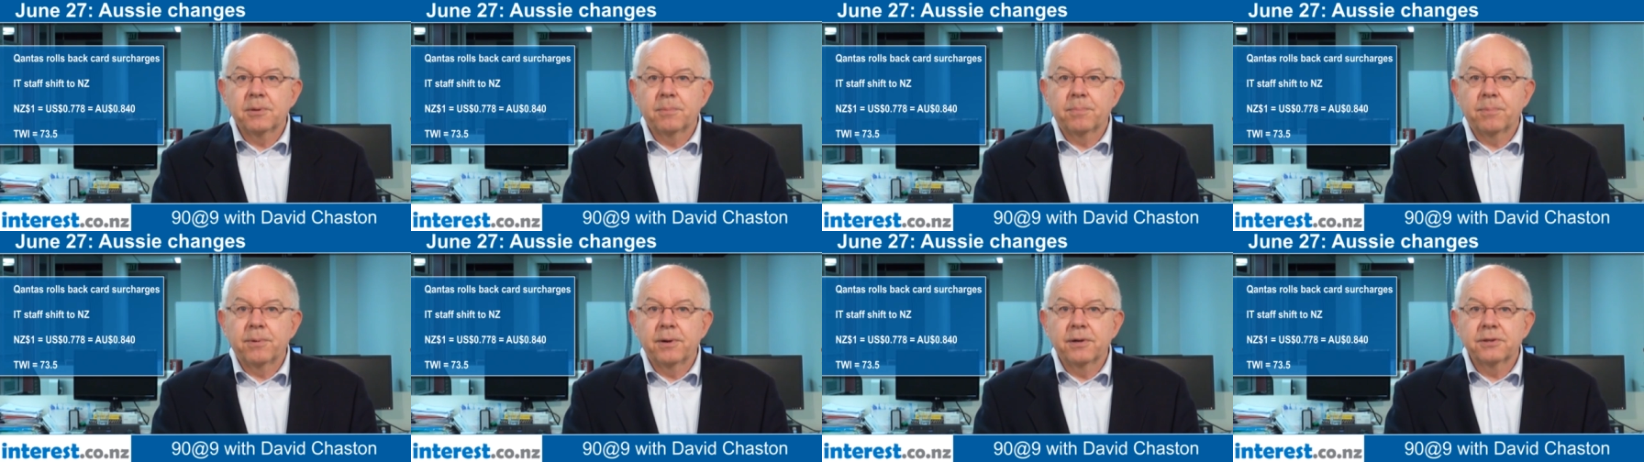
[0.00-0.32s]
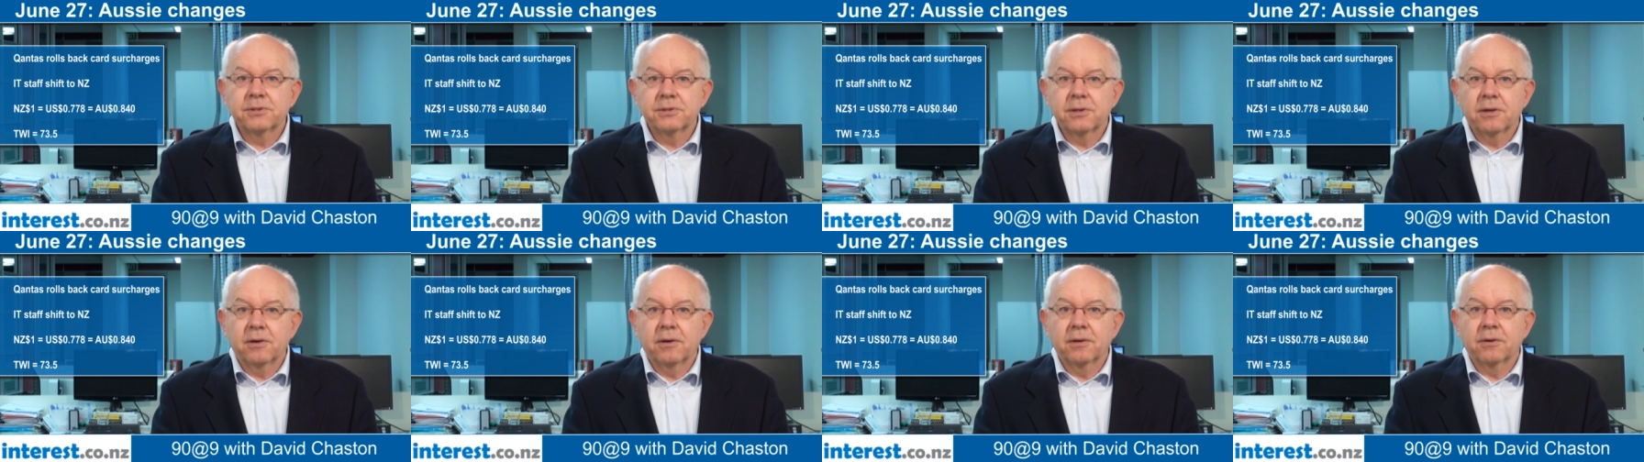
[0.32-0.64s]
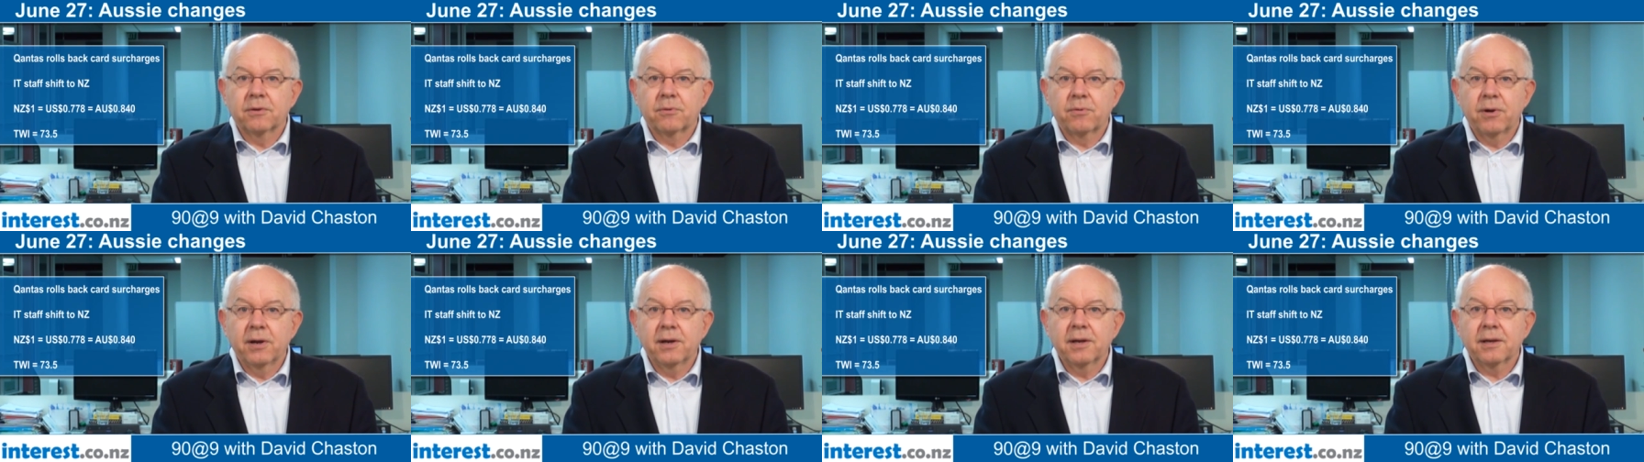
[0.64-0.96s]
to pressure
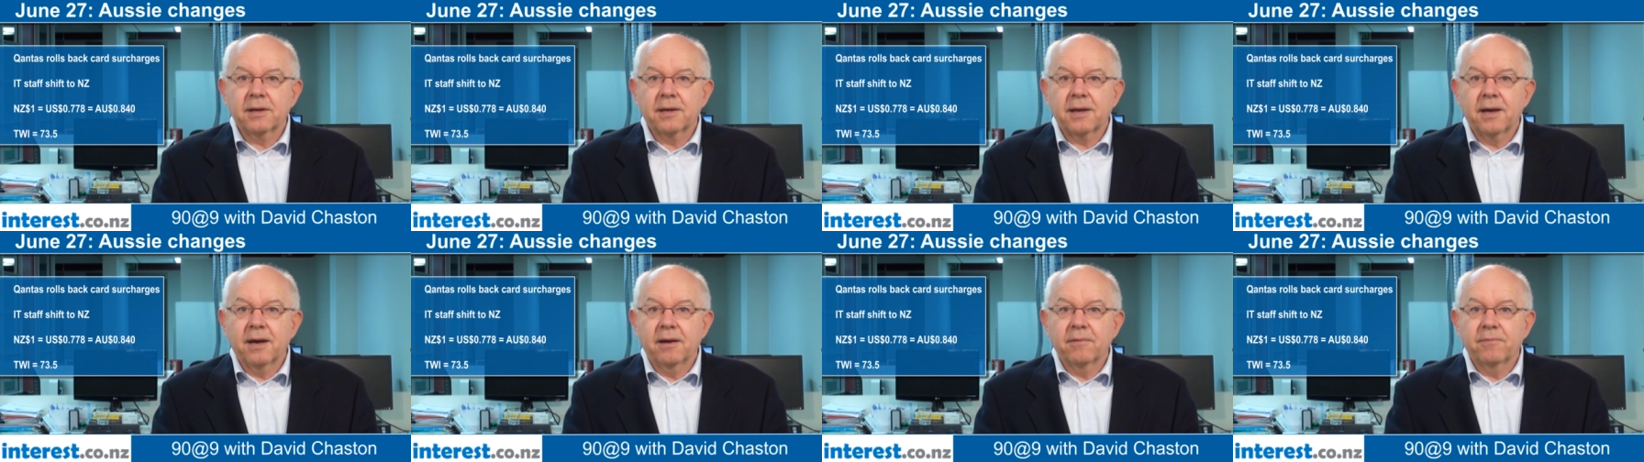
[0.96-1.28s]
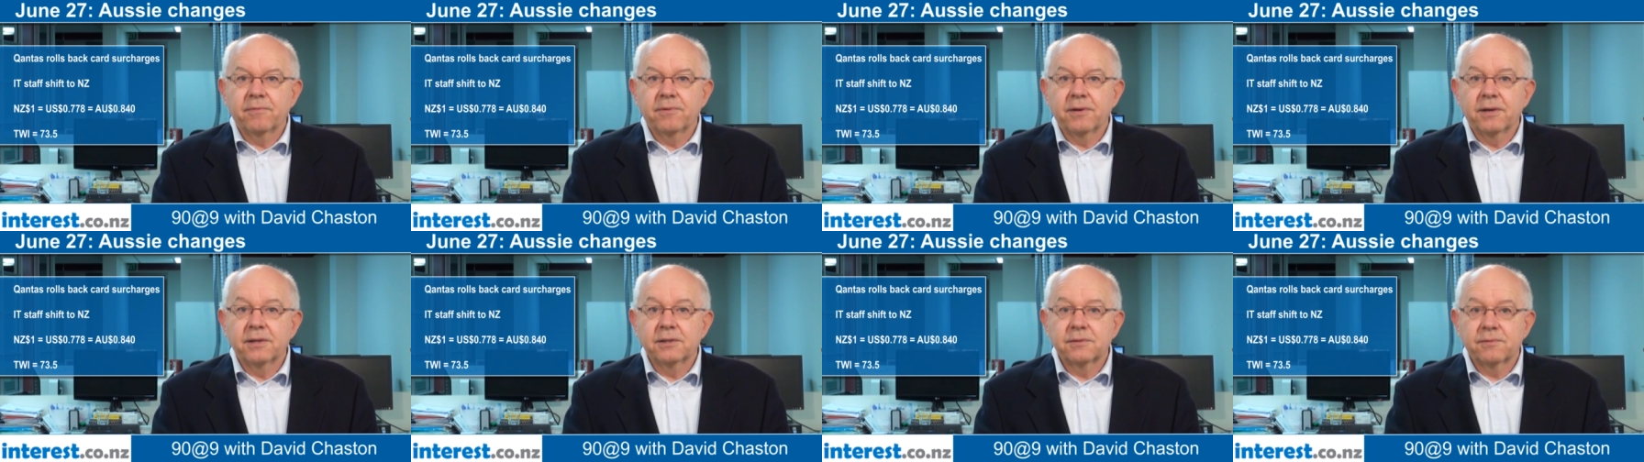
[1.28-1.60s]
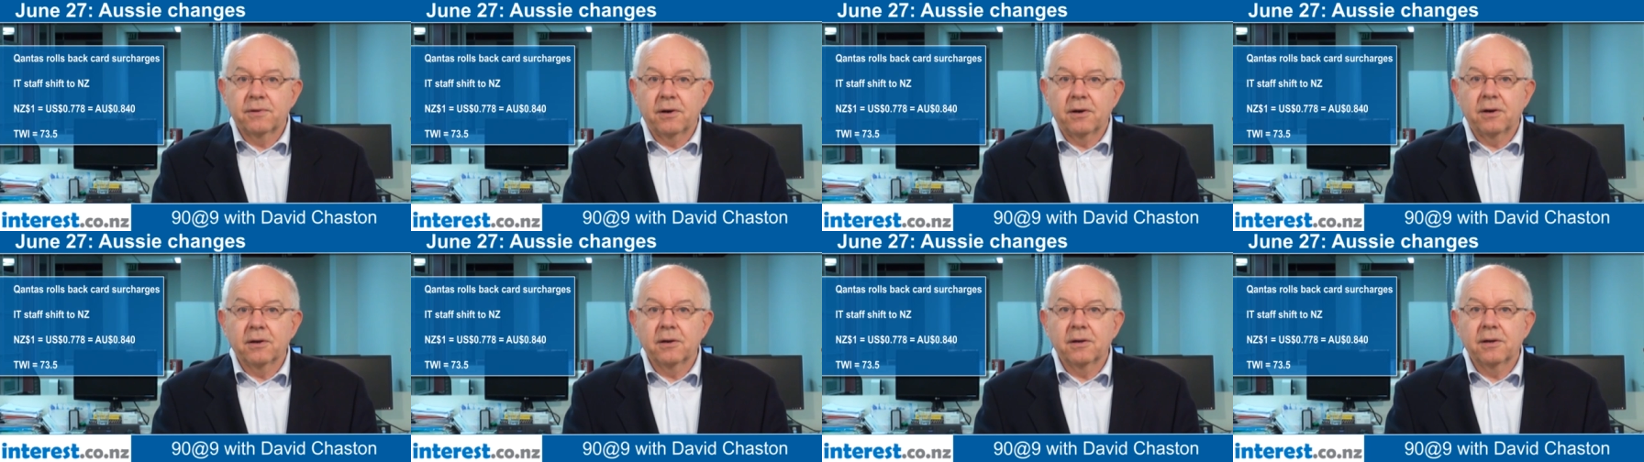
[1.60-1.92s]
on credit card fees
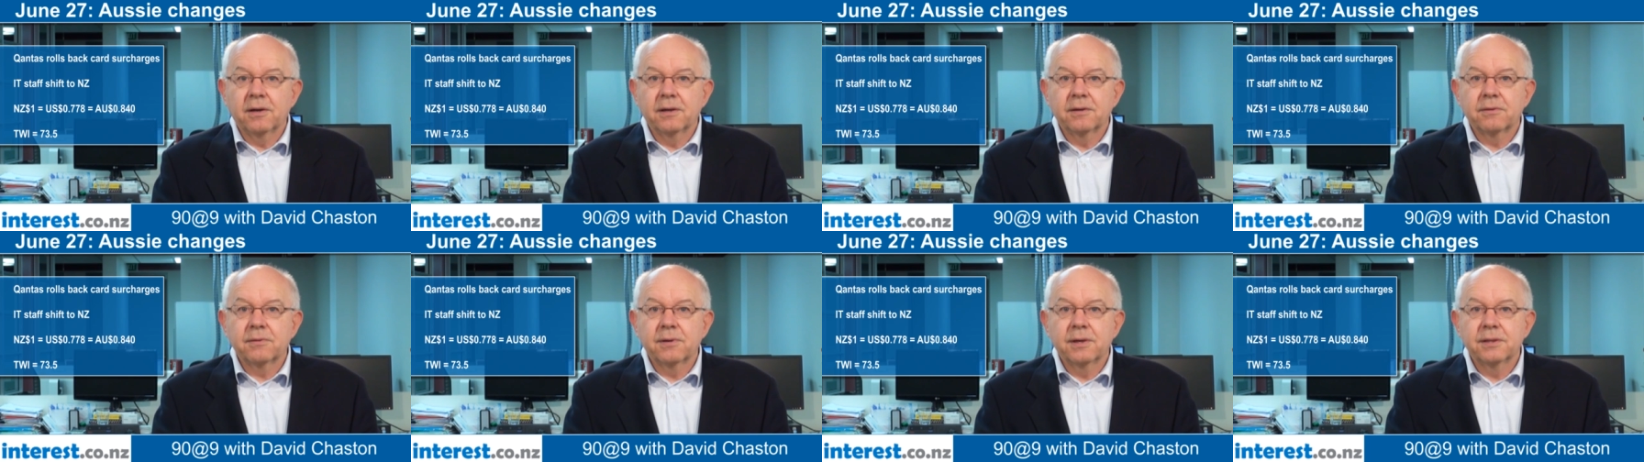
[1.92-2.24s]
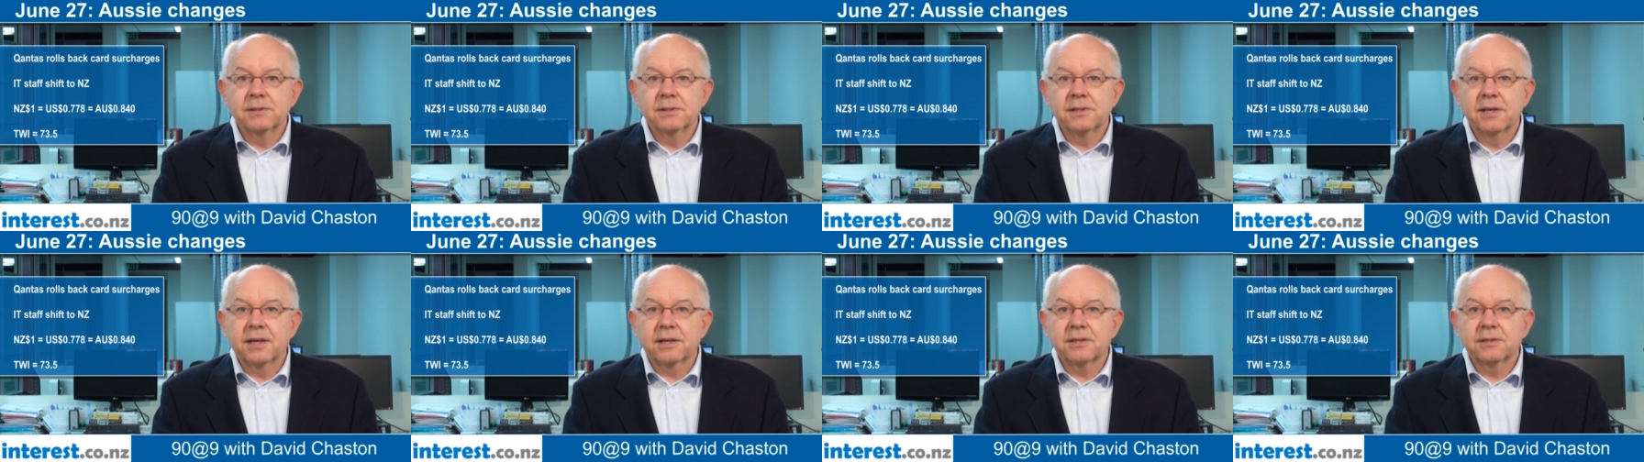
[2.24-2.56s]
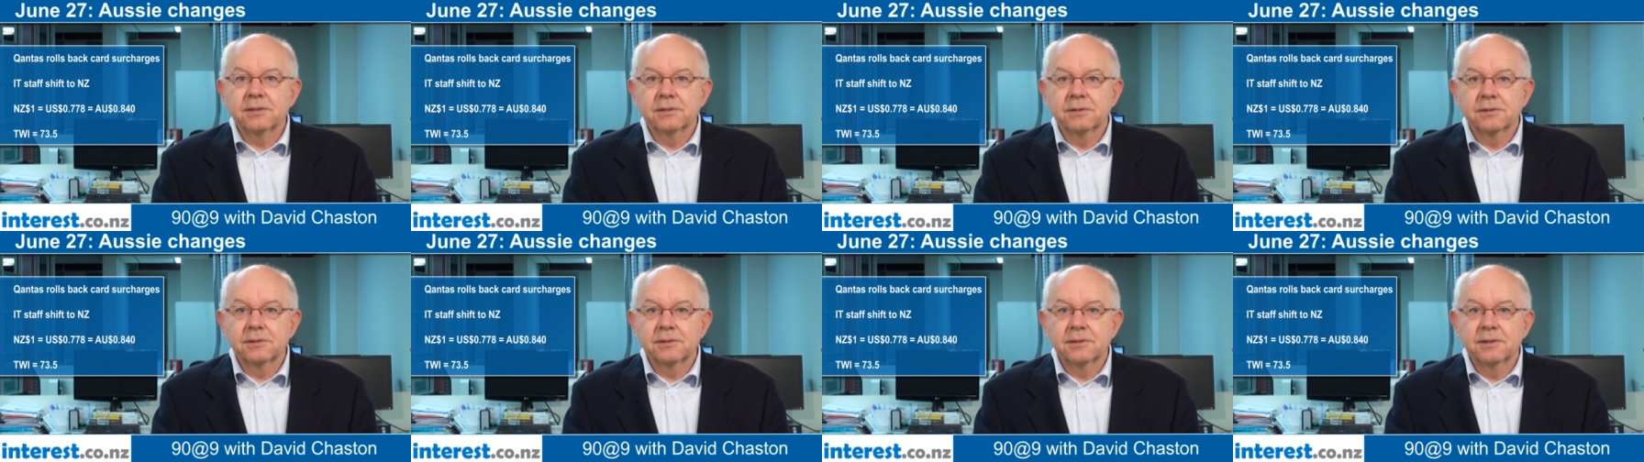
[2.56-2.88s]
for online
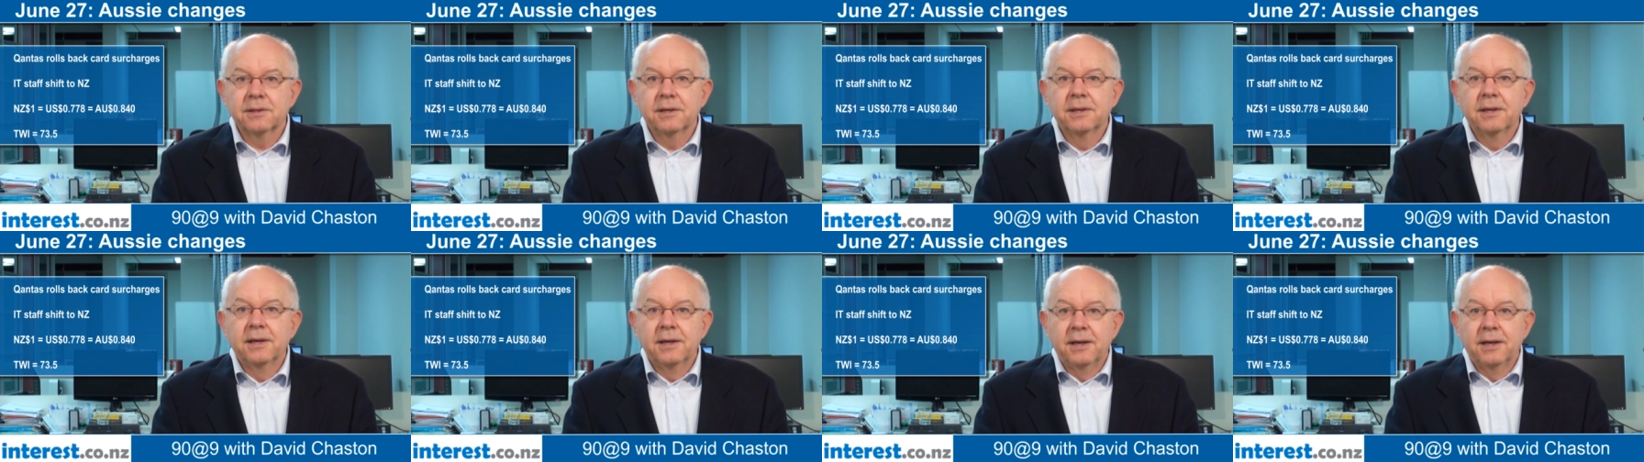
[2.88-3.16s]
transactions.